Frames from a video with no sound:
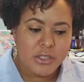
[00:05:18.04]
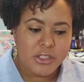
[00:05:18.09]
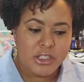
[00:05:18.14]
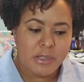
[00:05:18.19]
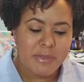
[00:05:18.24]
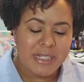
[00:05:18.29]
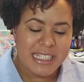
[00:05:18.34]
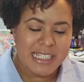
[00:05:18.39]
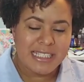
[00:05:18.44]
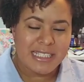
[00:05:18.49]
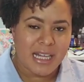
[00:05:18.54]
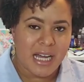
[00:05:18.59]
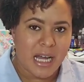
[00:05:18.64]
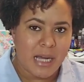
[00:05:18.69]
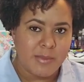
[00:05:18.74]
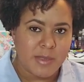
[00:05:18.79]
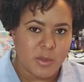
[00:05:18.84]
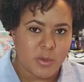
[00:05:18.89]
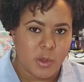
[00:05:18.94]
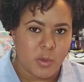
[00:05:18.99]
So many
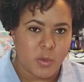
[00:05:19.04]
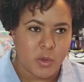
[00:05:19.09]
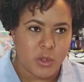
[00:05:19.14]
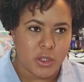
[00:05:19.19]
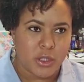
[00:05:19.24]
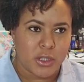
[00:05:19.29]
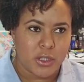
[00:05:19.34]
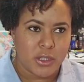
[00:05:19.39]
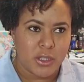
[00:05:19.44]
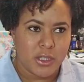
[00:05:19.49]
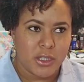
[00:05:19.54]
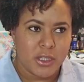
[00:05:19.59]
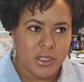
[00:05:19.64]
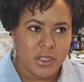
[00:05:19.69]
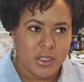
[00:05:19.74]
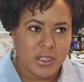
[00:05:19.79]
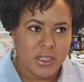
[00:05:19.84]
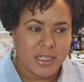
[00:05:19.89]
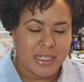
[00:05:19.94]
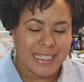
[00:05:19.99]
times when we're
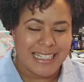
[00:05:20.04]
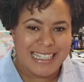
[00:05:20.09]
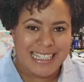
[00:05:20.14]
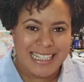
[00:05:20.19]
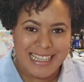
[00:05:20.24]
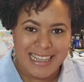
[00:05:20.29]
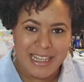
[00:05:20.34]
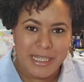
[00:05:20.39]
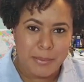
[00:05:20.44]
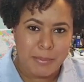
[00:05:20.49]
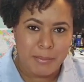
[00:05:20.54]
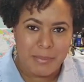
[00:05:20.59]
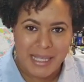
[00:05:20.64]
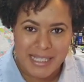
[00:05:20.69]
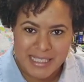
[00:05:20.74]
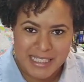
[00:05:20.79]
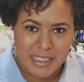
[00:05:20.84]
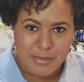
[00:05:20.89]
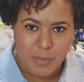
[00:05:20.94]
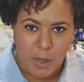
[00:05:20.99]
in the
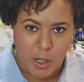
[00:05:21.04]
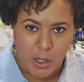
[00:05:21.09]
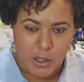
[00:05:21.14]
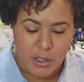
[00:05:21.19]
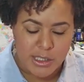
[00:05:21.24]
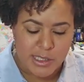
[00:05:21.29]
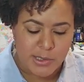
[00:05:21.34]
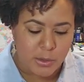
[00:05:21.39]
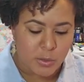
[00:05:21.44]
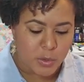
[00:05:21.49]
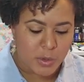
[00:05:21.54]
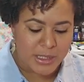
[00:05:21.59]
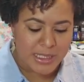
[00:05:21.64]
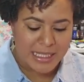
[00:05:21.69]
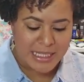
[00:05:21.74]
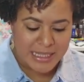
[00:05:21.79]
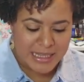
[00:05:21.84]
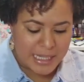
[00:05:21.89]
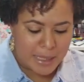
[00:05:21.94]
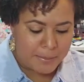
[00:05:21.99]
messy parts, when we're
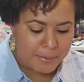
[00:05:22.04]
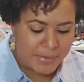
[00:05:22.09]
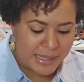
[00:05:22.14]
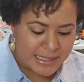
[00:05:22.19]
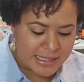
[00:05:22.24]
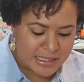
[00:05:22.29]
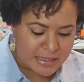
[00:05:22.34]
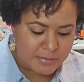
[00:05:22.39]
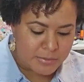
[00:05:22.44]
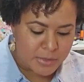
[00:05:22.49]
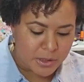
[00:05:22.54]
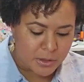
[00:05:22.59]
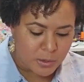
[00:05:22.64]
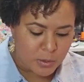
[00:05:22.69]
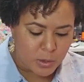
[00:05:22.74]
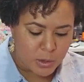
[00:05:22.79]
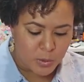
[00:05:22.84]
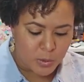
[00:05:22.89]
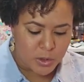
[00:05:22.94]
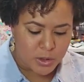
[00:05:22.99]
in that messy
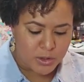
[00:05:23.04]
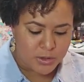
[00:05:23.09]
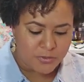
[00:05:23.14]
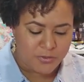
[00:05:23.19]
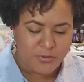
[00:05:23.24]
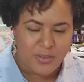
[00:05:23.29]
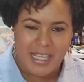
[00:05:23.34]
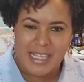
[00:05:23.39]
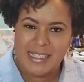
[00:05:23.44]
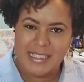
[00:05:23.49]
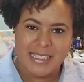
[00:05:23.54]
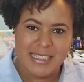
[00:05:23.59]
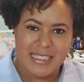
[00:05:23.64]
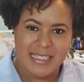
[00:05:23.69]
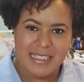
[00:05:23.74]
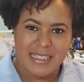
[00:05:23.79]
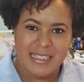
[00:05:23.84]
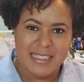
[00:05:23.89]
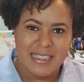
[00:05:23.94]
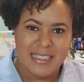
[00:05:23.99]
middle, when we're
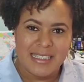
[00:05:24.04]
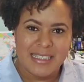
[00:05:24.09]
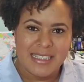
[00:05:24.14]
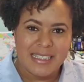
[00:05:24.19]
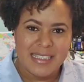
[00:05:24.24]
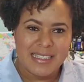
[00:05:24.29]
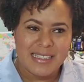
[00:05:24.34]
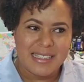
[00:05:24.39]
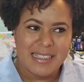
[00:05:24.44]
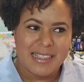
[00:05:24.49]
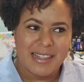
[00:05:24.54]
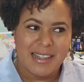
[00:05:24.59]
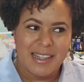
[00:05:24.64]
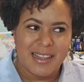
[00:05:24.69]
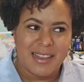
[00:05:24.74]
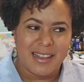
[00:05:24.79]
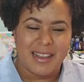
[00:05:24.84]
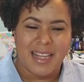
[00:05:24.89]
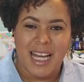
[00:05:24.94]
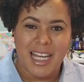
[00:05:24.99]
facing
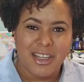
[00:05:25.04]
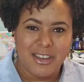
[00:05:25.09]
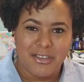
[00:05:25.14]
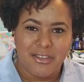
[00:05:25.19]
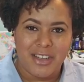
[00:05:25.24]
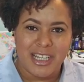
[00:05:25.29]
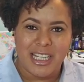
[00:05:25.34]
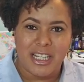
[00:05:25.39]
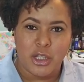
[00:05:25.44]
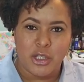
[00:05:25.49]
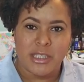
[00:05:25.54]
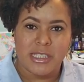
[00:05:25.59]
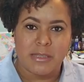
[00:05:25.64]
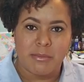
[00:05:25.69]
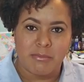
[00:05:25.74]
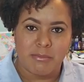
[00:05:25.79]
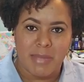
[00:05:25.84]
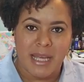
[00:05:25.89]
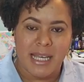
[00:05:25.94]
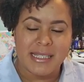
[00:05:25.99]
life and it looks
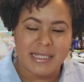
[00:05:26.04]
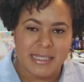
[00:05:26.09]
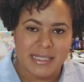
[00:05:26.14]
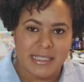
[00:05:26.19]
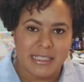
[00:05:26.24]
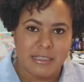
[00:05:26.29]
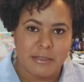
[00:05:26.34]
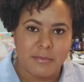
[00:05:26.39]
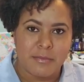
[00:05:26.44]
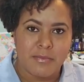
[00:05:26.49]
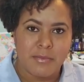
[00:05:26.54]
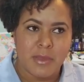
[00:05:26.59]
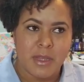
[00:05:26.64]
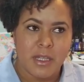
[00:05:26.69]
messy,